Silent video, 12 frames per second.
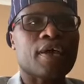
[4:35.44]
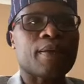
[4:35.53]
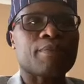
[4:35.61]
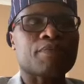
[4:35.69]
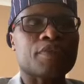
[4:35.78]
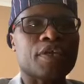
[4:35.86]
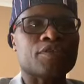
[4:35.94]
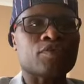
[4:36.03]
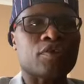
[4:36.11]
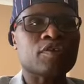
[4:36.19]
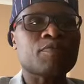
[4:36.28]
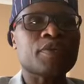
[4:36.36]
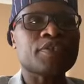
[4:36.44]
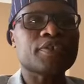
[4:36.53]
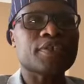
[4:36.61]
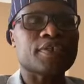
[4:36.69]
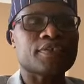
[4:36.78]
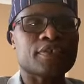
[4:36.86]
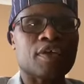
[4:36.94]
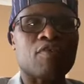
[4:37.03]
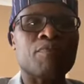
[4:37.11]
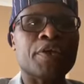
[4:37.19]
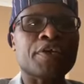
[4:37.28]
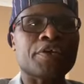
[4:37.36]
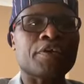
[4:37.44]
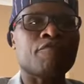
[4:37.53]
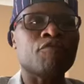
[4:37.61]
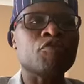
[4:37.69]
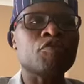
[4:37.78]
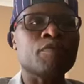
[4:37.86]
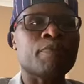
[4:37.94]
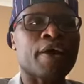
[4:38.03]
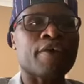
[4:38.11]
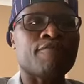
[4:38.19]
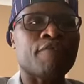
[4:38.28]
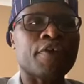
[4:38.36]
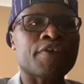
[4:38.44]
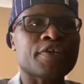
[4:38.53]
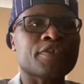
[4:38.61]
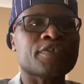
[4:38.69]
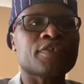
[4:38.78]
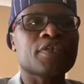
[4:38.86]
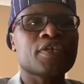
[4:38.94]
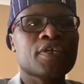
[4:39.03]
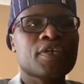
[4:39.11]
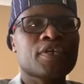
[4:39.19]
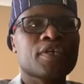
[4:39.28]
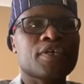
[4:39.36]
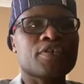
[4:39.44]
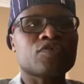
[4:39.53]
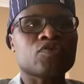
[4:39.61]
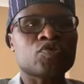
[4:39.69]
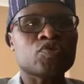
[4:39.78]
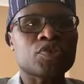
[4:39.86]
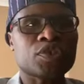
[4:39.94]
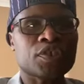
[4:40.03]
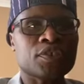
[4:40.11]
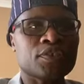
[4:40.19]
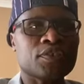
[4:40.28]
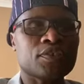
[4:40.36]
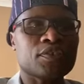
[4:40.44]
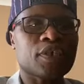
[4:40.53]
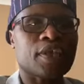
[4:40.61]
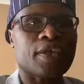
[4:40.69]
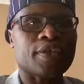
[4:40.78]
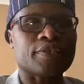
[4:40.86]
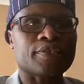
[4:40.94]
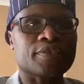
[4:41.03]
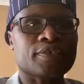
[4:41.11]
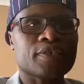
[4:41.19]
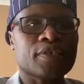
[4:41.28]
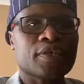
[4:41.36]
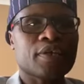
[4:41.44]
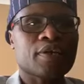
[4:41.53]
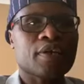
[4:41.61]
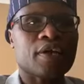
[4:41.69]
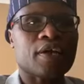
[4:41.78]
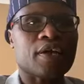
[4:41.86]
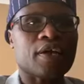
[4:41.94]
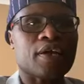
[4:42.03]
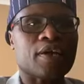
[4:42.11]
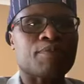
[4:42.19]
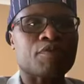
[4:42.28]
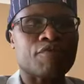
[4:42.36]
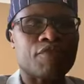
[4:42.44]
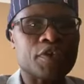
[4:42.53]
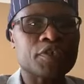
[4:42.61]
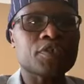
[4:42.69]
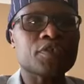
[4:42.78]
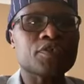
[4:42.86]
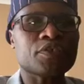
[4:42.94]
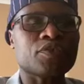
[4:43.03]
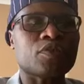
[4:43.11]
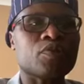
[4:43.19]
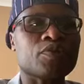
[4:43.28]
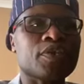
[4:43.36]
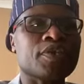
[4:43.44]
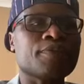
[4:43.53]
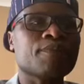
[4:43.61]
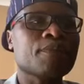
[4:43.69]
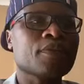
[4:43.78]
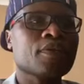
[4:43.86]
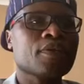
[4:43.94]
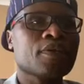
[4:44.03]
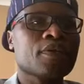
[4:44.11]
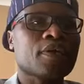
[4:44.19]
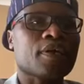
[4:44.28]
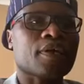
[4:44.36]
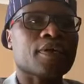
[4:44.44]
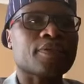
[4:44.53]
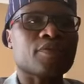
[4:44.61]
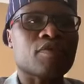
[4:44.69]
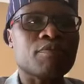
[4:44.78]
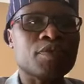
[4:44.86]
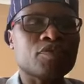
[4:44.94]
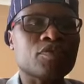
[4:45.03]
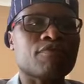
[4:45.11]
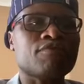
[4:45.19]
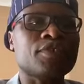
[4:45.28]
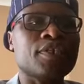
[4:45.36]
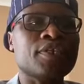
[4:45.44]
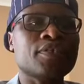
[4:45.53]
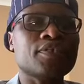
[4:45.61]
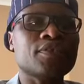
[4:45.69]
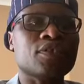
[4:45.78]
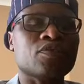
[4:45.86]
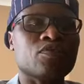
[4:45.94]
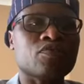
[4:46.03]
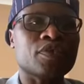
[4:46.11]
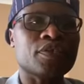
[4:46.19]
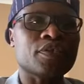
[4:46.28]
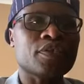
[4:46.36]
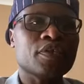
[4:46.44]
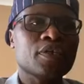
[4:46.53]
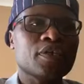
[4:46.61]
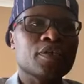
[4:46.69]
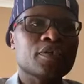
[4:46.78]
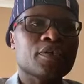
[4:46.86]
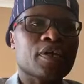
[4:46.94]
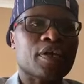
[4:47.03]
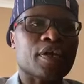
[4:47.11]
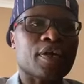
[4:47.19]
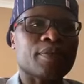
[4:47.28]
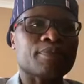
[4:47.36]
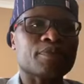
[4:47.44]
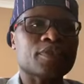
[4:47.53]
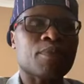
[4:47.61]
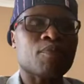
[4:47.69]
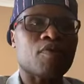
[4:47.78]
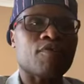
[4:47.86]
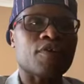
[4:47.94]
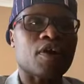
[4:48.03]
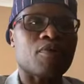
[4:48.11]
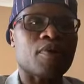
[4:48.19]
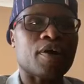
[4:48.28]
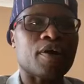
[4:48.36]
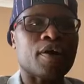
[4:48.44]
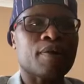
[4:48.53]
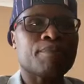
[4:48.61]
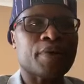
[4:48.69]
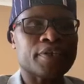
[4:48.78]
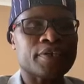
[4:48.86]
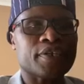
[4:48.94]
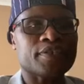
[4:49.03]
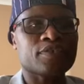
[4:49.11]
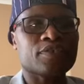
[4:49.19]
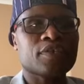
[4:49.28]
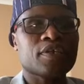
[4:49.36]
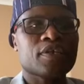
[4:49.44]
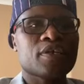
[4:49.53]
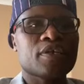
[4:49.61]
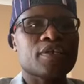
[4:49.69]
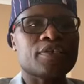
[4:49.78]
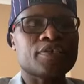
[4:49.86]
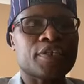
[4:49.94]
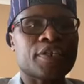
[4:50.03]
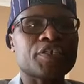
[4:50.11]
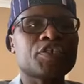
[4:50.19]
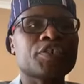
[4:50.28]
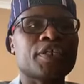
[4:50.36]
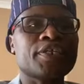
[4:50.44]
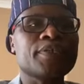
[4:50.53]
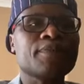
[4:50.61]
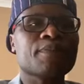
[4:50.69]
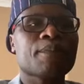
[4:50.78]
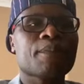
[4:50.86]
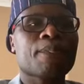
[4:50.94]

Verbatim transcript: um, the document is now being reviewed by various institutions and uh, professionals, including uh, the Committee of Deans, including um, some of our partners internationally